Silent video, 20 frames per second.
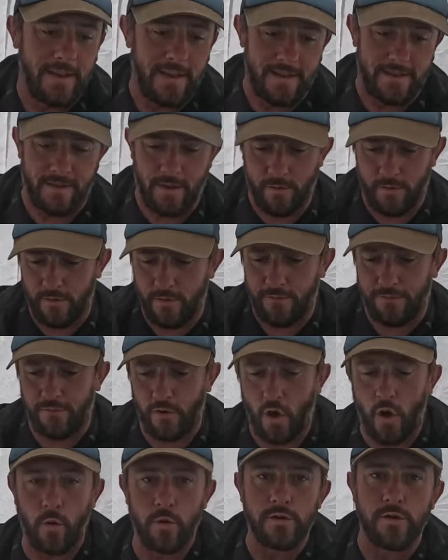the, the
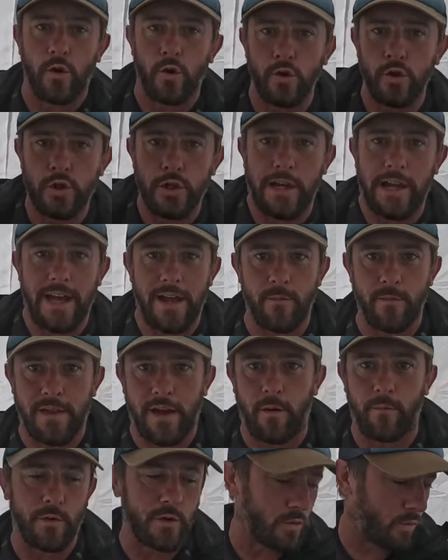floor was undulating with
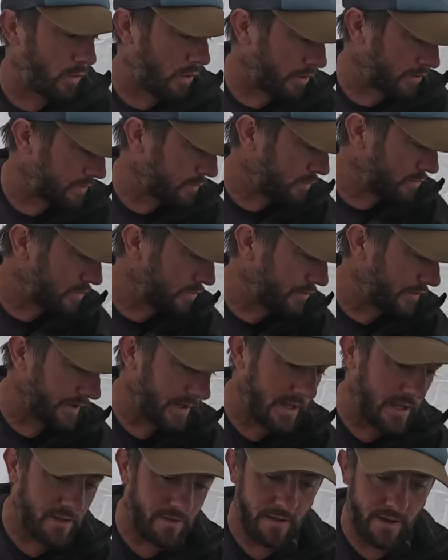how much water was
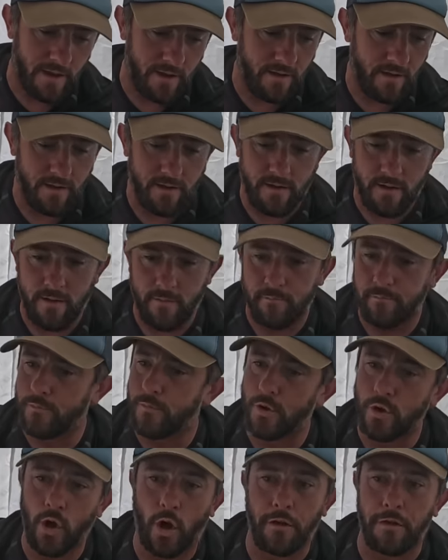underneath it
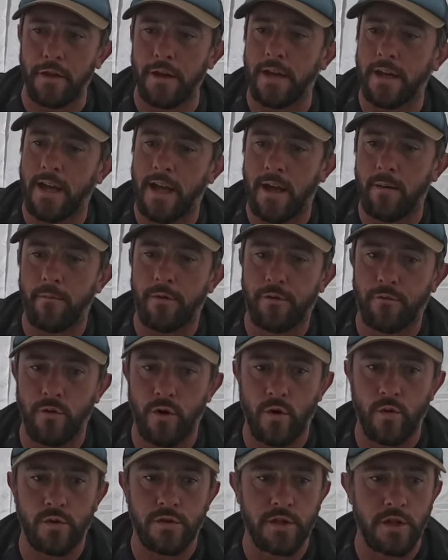nothing came
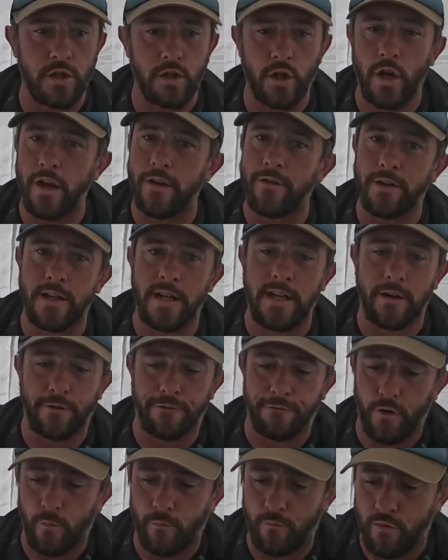through so you don't even need a
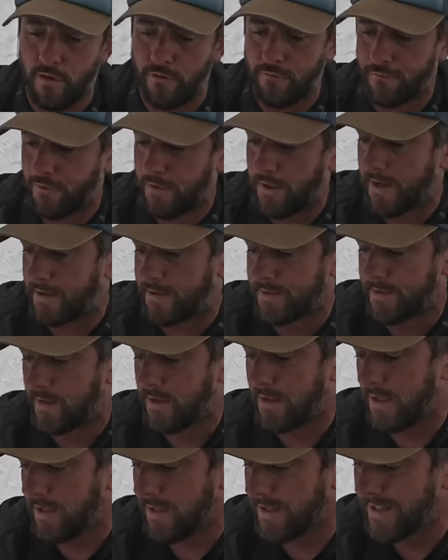footprint for this
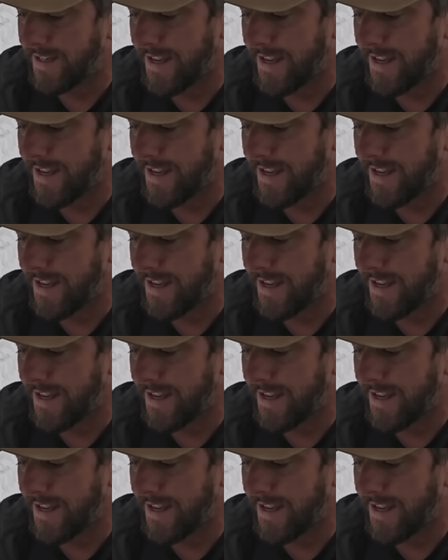you